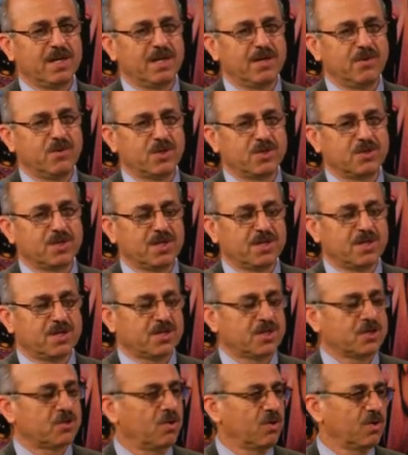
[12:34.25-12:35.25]
he was not a
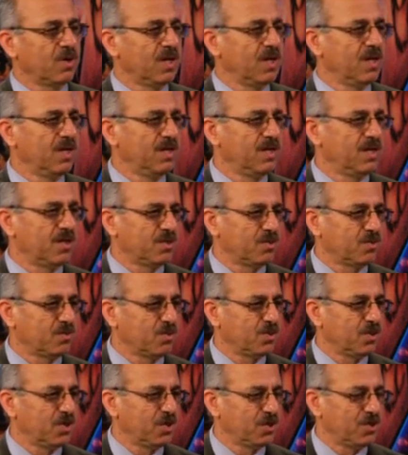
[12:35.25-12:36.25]
strong leader to
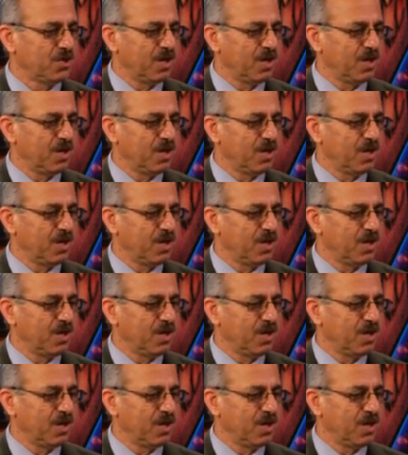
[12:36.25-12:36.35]
teach